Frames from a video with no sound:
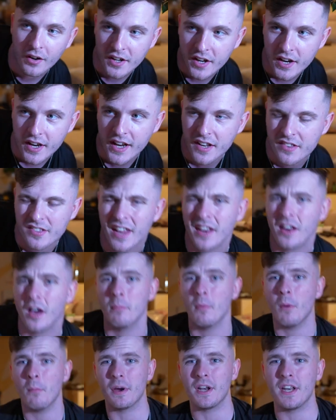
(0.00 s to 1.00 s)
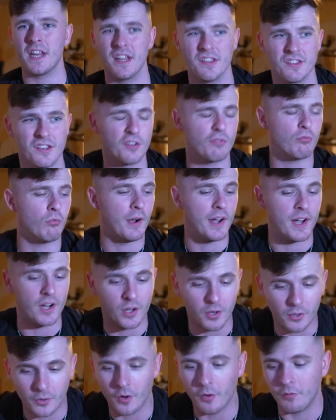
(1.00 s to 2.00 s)
I didn't intend, I'm on my knees and it's
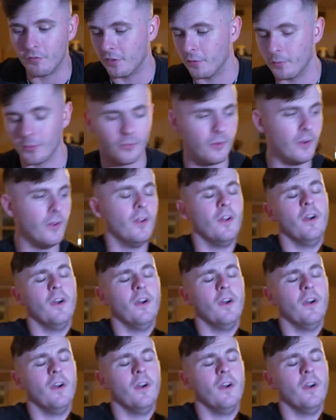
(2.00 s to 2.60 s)
really uncomfortable.